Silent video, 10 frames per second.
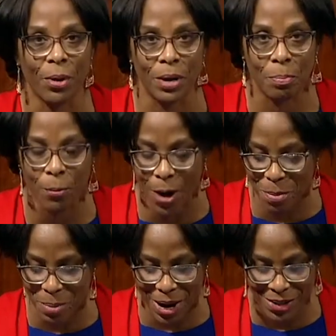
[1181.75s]
Great
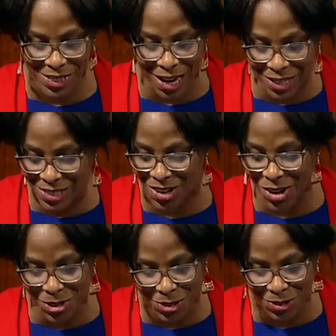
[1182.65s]
grandparents, aunts,
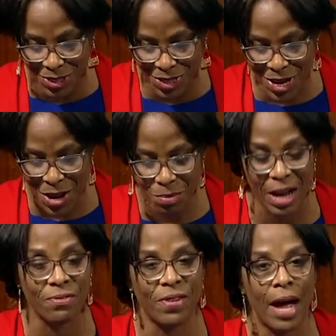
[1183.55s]
uncles,
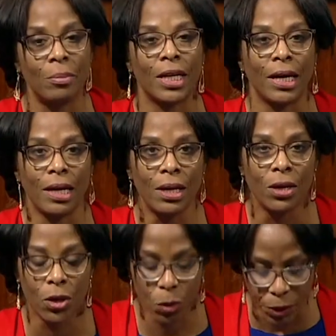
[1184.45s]
my family
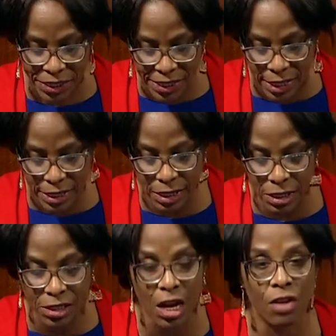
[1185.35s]
were
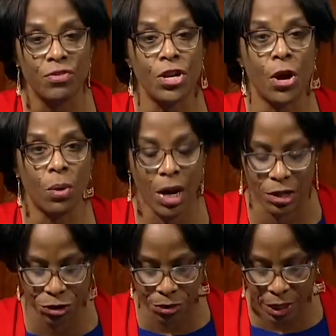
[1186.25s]
citizens of no
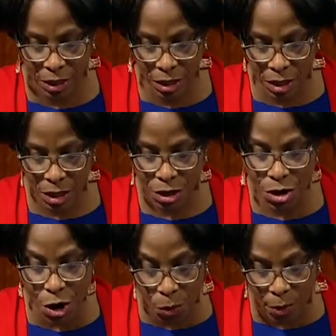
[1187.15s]
country,
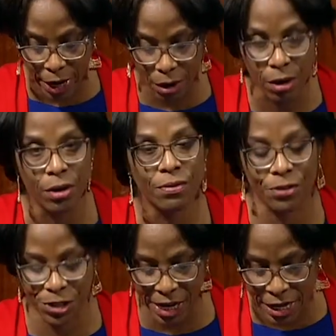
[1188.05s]
nowhere,
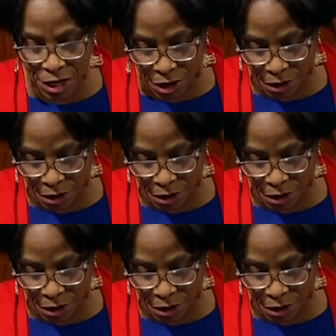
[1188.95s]
for 10